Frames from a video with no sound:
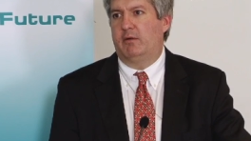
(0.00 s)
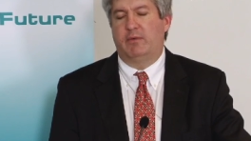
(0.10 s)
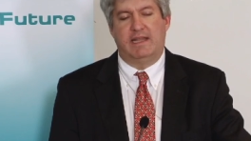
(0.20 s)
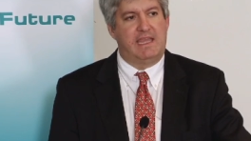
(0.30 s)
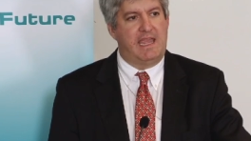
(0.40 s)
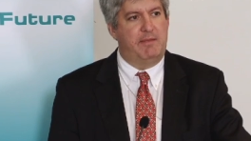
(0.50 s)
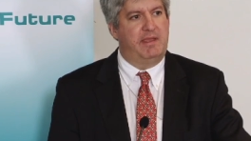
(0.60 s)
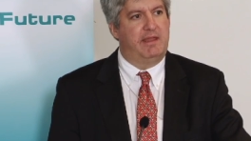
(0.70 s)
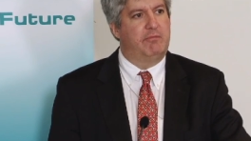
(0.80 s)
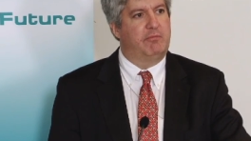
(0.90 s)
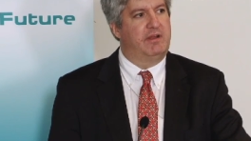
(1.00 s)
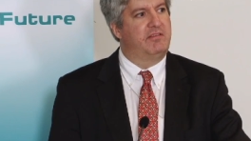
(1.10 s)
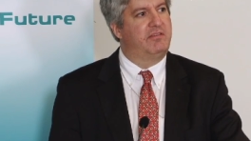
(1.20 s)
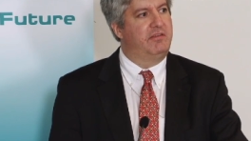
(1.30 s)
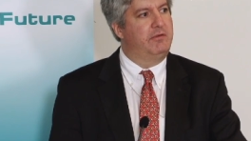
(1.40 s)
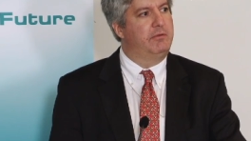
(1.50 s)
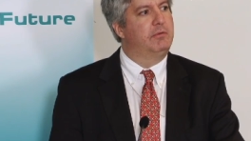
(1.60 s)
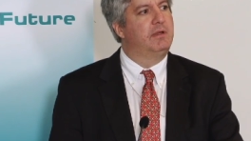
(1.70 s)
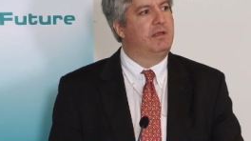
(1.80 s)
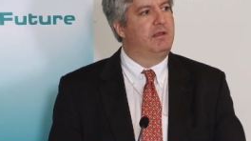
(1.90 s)
when he came in was
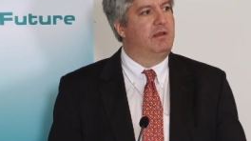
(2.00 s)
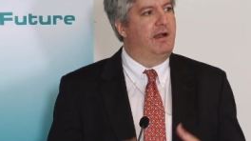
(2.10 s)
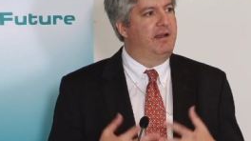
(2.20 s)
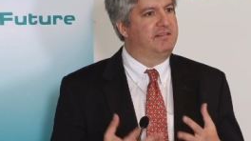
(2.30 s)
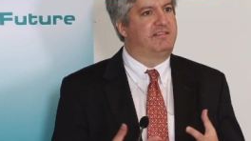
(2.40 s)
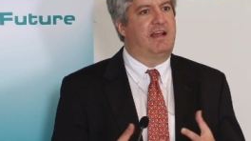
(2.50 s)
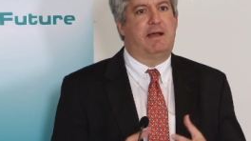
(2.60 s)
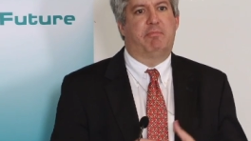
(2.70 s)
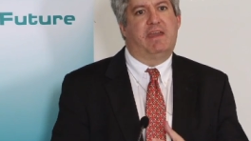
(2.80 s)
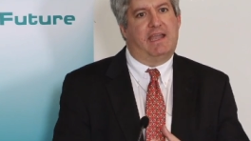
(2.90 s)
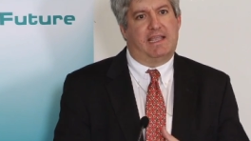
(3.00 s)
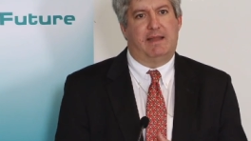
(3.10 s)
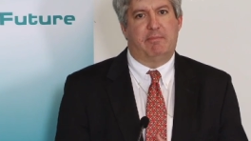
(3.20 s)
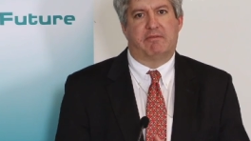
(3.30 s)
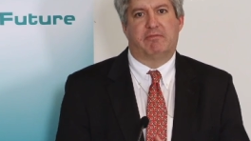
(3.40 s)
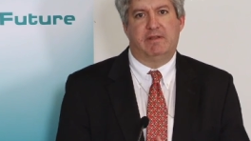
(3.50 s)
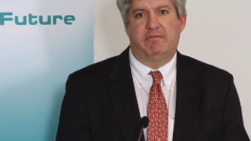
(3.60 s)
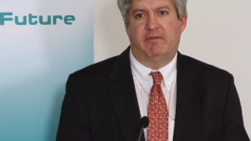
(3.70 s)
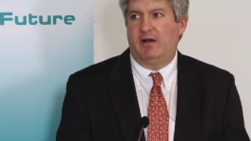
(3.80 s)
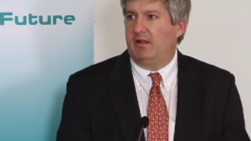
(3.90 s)
to stop the economic
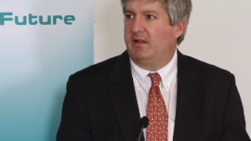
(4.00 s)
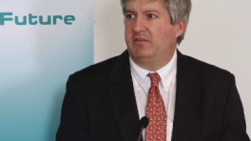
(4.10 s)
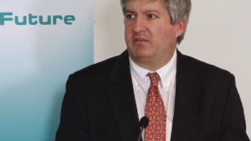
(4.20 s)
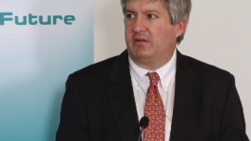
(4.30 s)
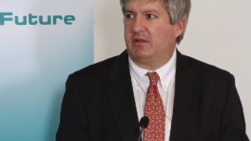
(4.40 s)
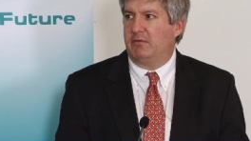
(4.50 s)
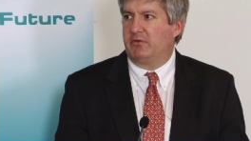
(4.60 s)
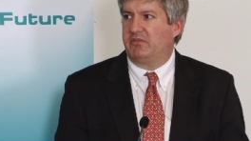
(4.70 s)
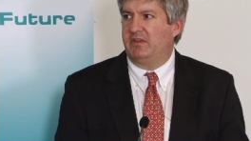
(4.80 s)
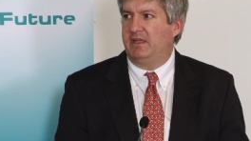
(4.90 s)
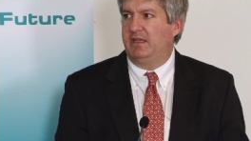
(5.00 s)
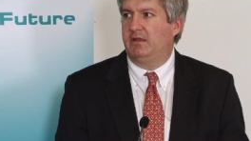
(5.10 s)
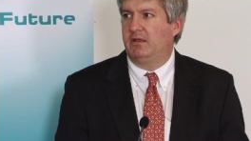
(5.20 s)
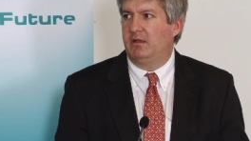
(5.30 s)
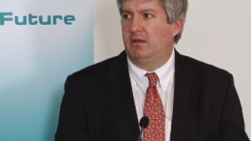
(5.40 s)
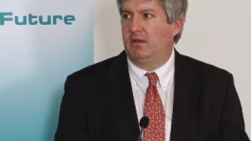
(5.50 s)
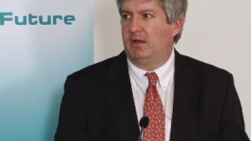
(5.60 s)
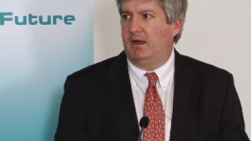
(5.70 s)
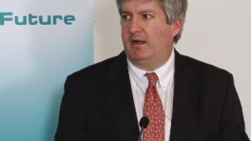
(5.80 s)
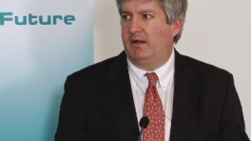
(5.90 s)
freefall, and certainly we're seeing
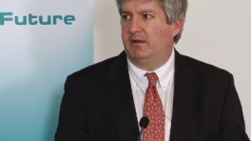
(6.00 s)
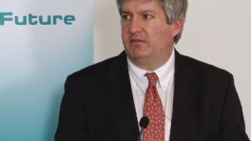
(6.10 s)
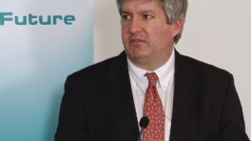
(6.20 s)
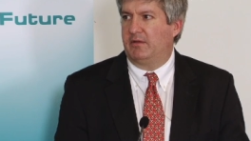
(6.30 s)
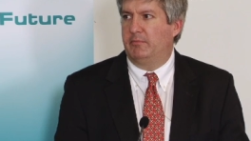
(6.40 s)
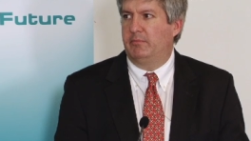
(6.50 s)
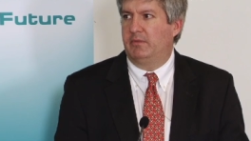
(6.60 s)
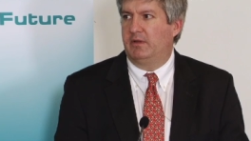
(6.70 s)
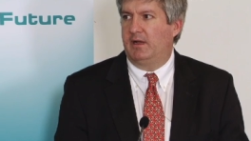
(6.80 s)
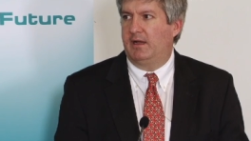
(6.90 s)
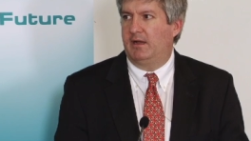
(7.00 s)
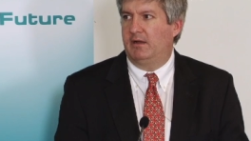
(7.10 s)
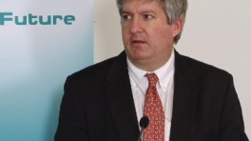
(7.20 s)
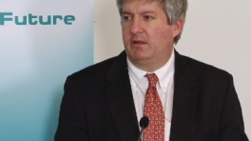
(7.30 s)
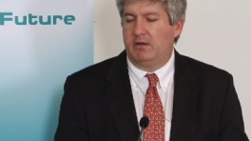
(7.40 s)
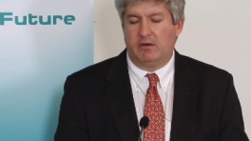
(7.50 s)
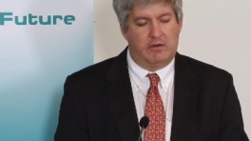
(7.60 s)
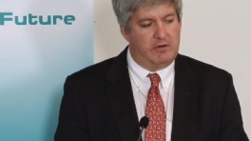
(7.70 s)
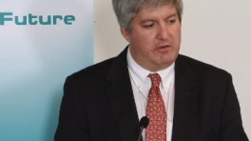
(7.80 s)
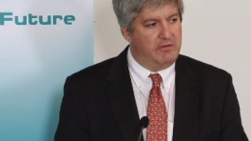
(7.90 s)
some
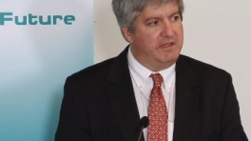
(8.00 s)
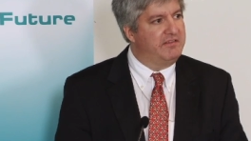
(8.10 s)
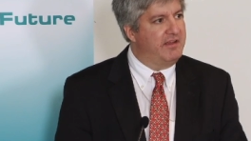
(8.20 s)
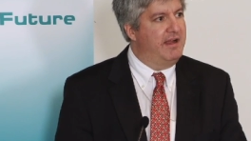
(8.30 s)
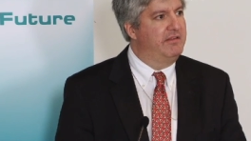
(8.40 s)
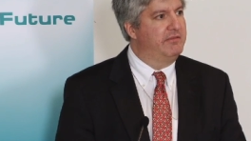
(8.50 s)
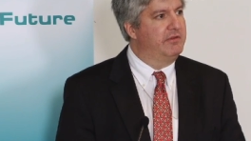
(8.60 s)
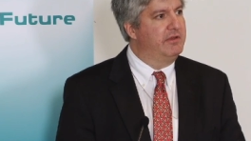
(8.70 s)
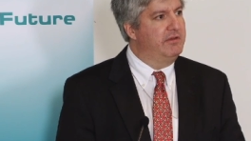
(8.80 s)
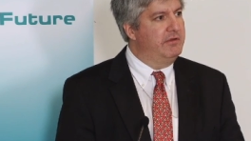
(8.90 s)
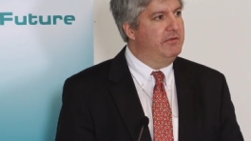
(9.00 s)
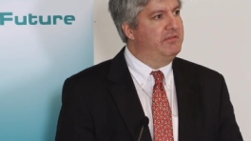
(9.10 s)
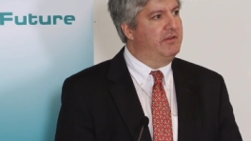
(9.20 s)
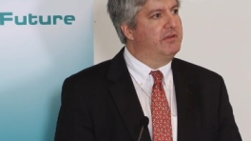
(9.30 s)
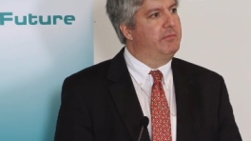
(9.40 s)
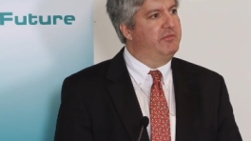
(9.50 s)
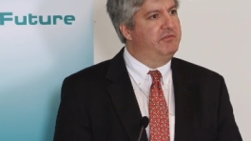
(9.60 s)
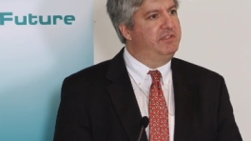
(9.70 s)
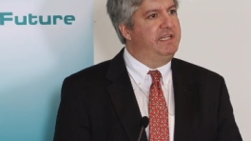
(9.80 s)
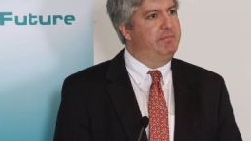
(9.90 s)
early signs of good news in terms
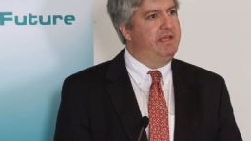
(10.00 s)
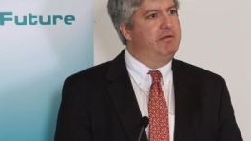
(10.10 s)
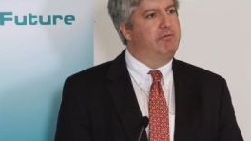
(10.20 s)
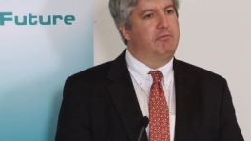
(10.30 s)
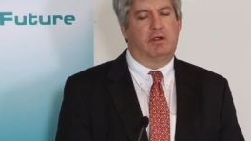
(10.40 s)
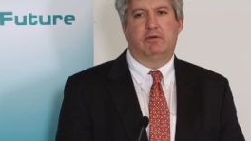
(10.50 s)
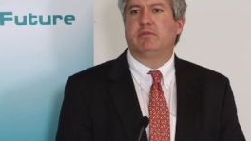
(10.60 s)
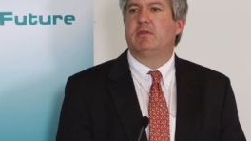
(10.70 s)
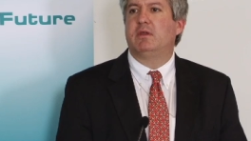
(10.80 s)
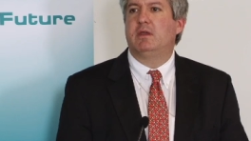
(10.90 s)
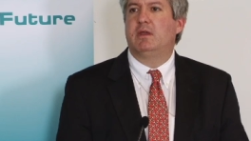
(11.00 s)
of GDP growth.